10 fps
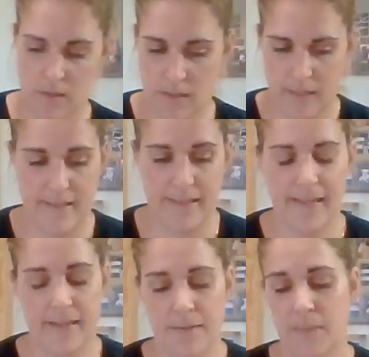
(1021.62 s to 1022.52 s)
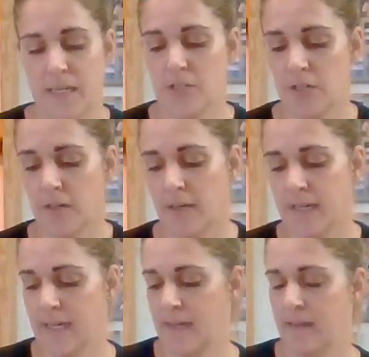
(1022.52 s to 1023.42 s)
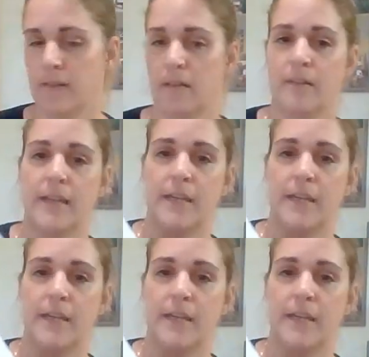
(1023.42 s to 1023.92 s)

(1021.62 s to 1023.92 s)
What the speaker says: And then make sure, again, that